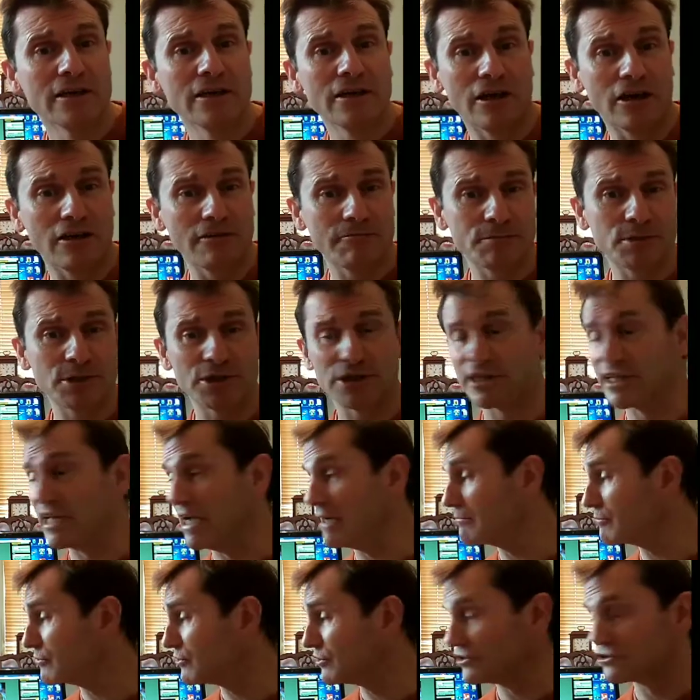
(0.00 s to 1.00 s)
I've put the
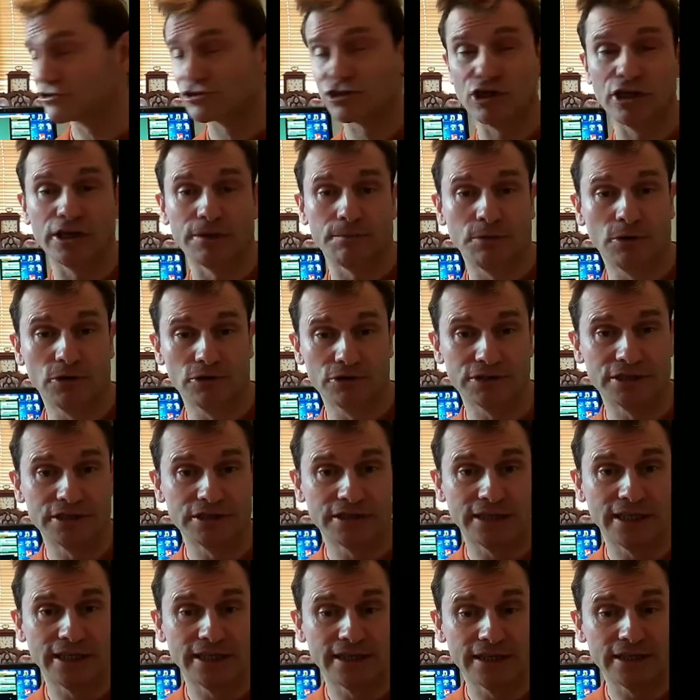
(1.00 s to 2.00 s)
camera on the tripod
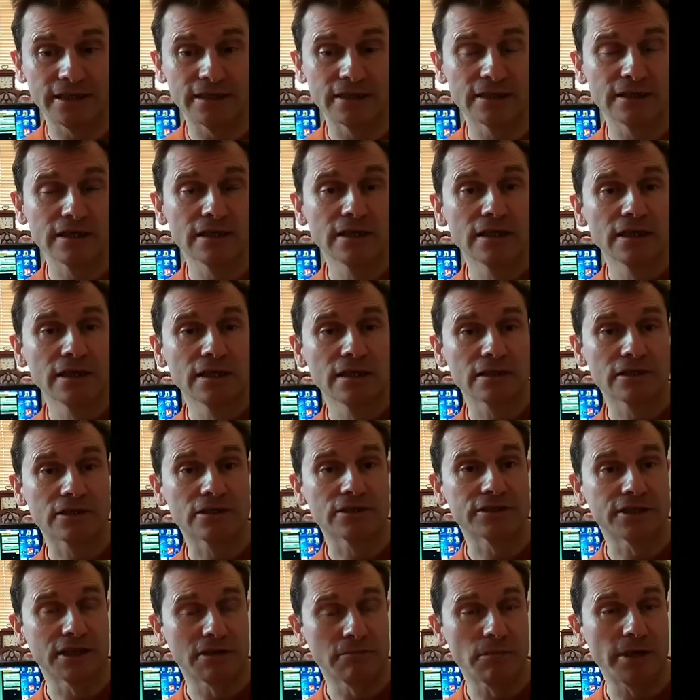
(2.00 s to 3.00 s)
today
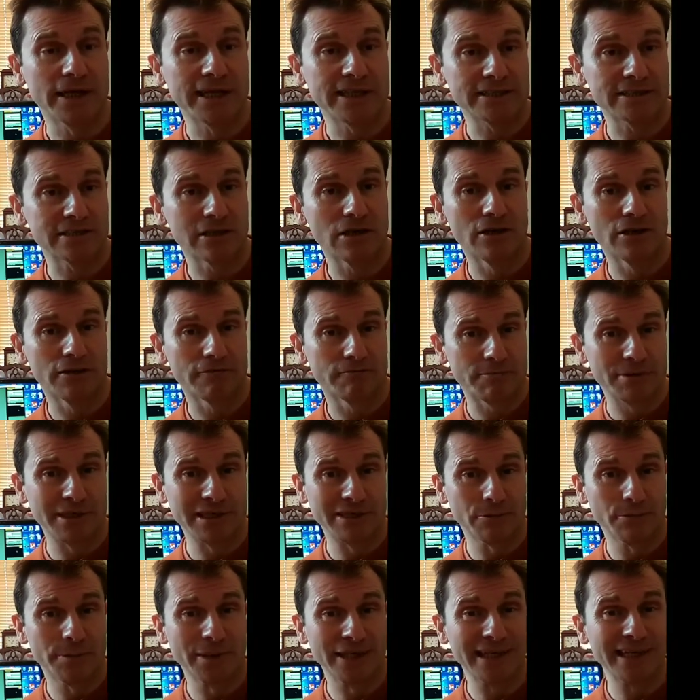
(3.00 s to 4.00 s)
because it makes life a
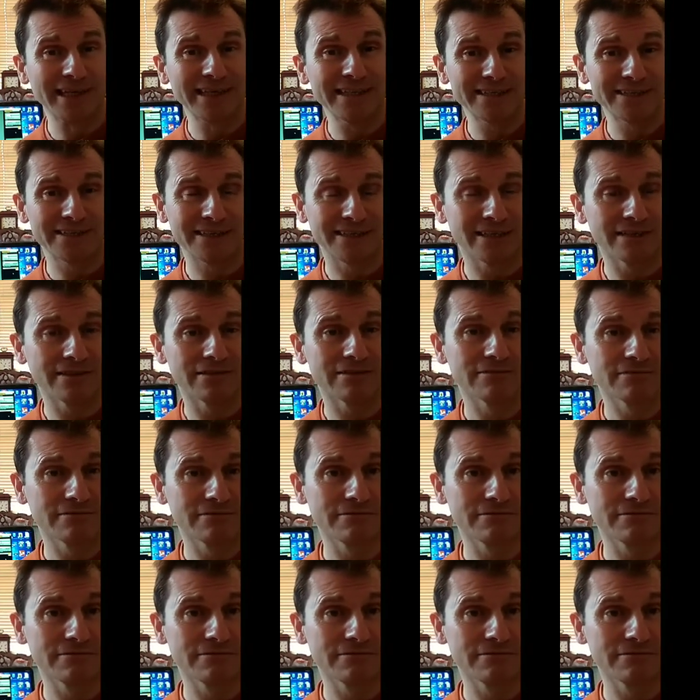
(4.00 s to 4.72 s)
little bit easier,